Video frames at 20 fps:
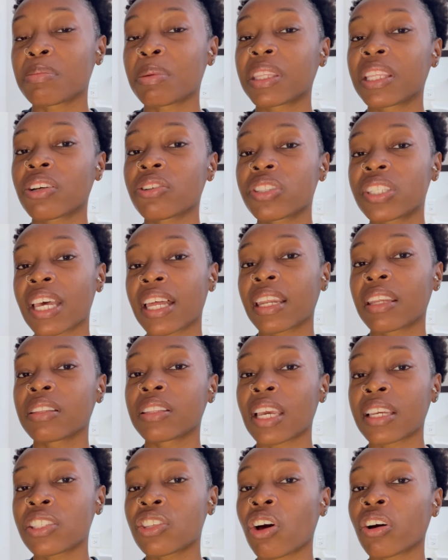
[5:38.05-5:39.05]
but
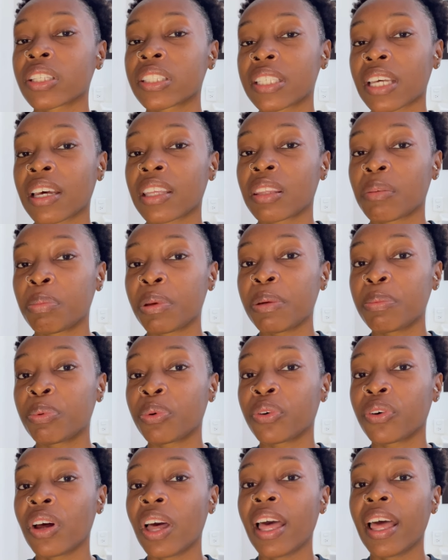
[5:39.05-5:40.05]
they talking to other
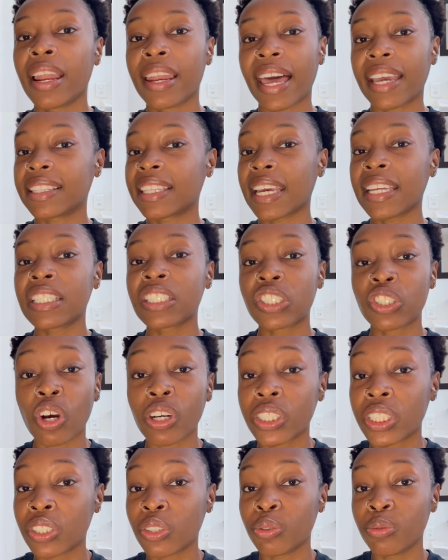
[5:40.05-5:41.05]
people like they just
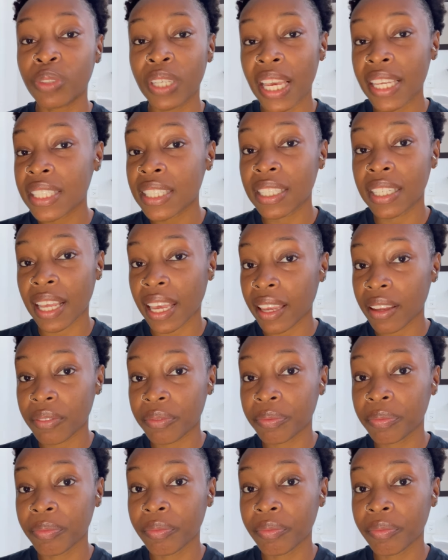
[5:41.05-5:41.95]
talked to you yesterday.